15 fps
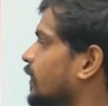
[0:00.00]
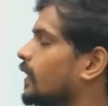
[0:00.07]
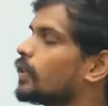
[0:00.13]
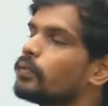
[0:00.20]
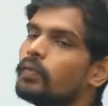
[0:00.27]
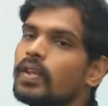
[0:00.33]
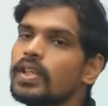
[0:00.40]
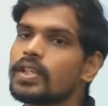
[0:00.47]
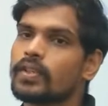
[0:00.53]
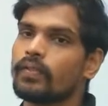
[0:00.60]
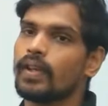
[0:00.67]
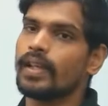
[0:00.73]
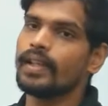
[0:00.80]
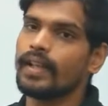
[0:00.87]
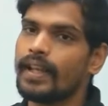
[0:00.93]
This first
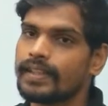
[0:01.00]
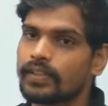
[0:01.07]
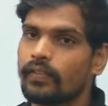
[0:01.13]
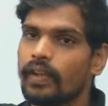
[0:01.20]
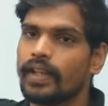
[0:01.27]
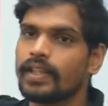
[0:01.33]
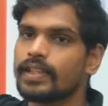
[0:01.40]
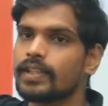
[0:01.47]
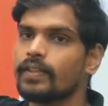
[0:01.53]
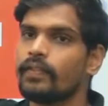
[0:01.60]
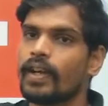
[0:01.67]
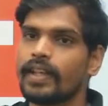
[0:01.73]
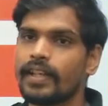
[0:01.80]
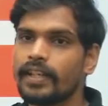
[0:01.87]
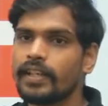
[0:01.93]
one, a square, is
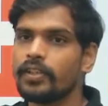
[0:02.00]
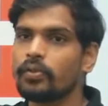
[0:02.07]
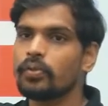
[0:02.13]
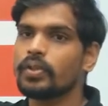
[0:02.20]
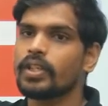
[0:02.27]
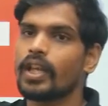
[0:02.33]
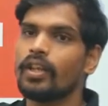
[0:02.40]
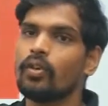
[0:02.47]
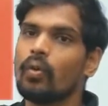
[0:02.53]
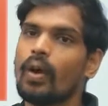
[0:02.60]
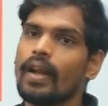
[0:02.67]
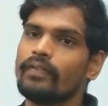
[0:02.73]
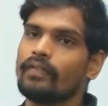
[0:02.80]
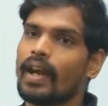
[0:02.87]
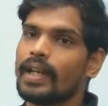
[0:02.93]
divided into yellow
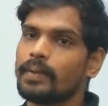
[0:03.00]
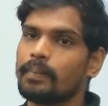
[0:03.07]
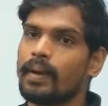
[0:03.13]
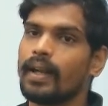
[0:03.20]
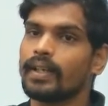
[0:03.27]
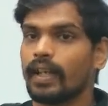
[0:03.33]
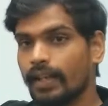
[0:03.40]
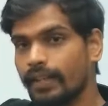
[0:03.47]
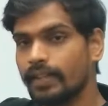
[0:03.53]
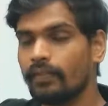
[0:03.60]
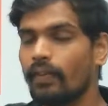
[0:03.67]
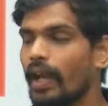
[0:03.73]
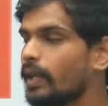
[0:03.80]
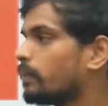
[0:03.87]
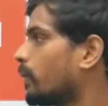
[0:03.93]
and white part, and in the
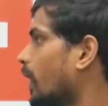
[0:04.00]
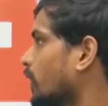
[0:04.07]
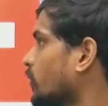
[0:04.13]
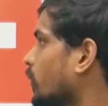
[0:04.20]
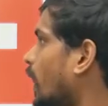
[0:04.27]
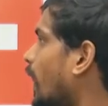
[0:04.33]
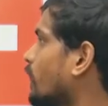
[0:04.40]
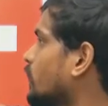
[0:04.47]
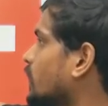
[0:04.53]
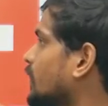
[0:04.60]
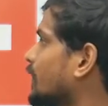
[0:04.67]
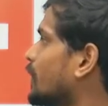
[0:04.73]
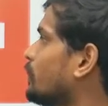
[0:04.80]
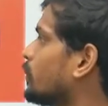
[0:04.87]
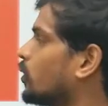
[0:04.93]
white part you have the
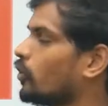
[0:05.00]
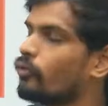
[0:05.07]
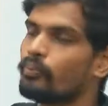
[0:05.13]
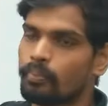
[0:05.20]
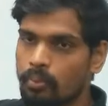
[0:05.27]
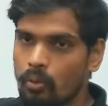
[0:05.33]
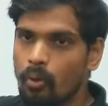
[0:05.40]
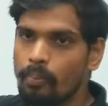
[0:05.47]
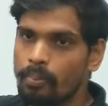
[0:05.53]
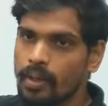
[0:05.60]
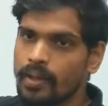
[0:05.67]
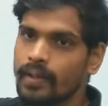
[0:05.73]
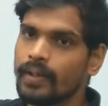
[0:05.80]
symbol of Pope